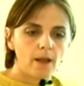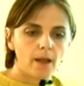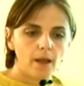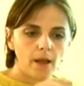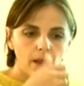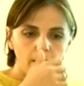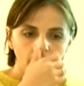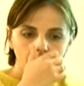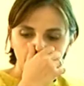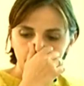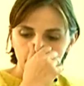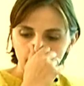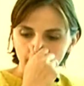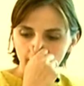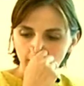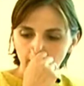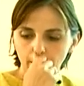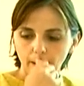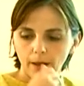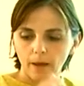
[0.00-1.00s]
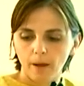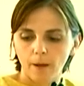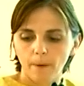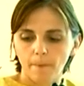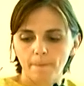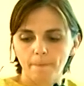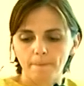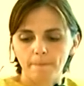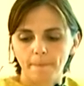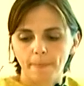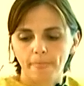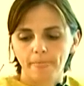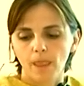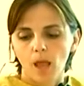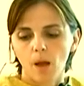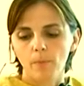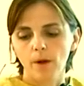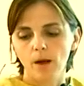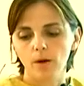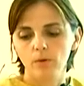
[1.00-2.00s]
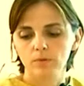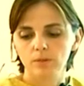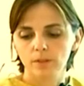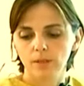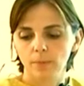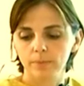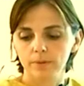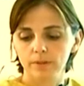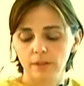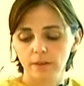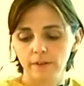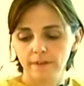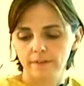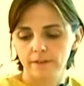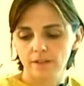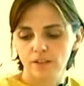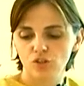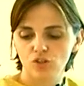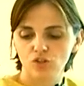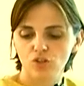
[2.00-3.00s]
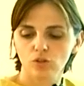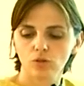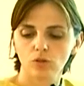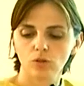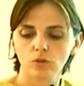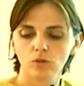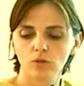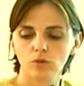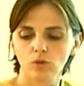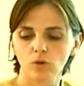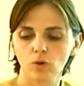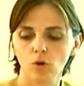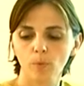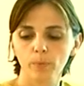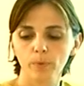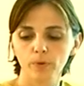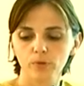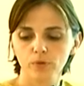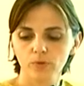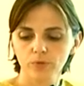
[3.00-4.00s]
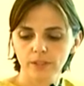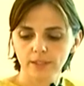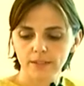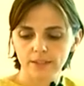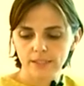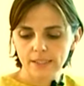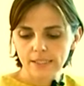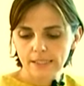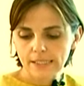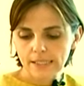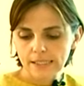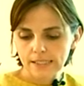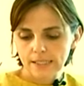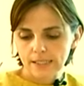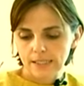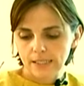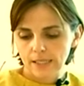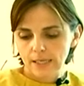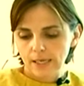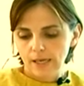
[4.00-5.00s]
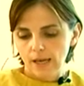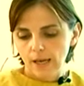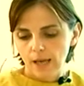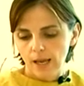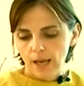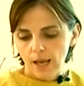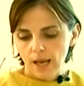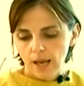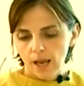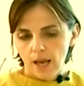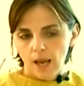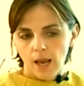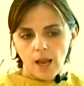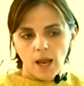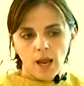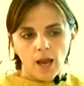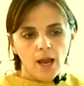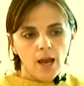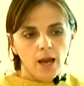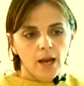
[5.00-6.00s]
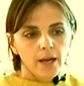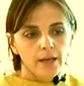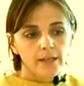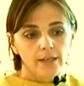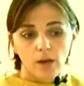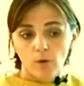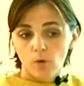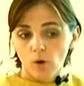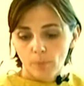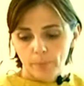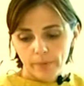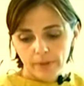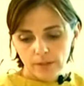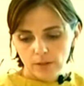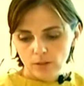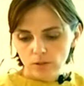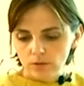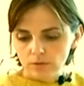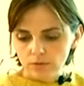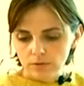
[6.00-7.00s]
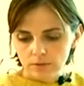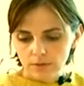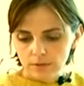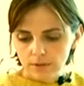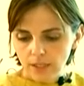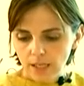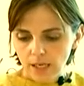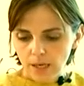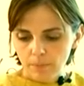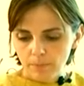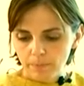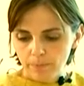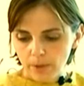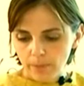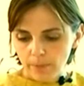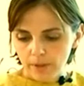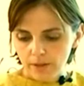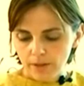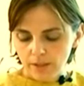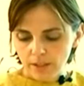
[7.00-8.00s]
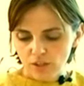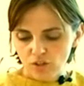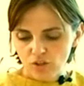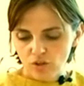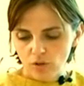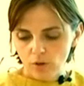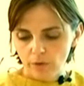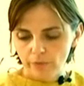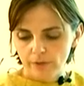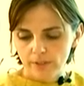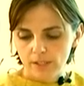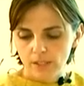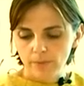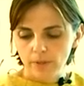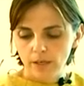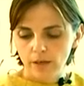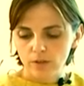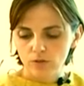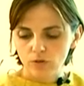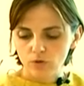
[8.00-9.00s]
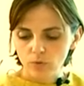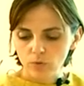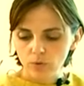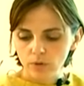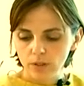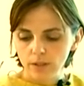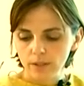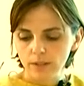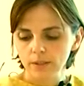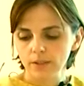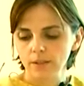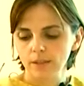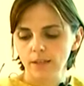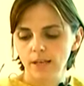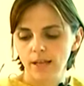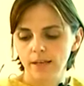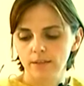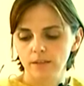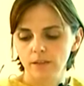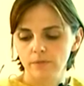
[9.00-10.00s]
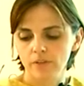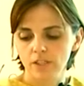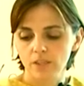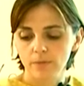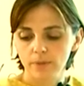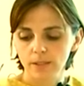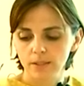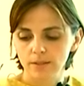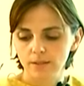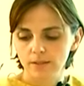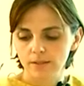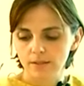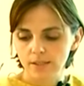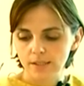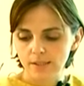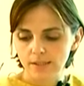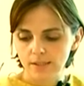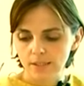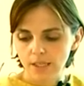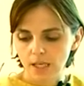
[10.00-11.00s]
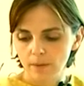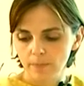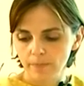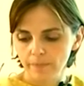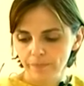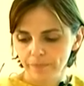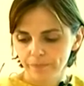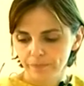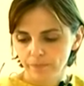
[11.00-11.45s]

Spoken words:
And about capitalization opportunities. In our opinion, the implementation of a similar tool like the visibility system,